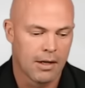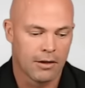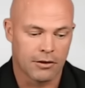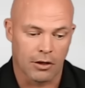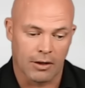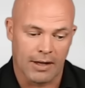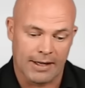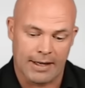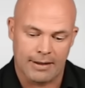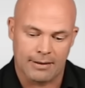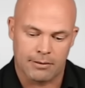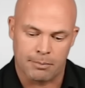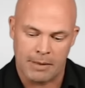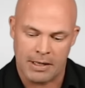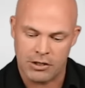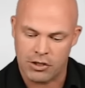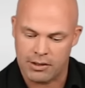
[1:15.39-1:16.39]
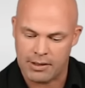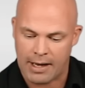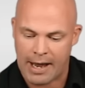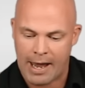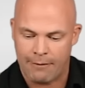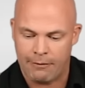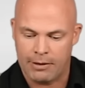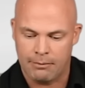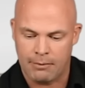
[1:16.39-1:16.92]
So like as mentioned, I
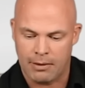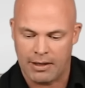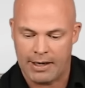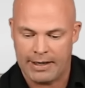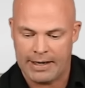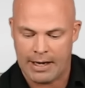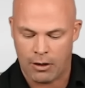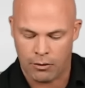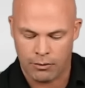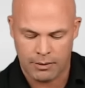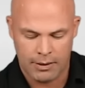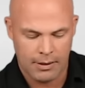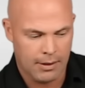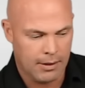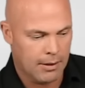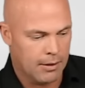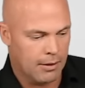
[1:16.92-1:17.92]
have it laid out.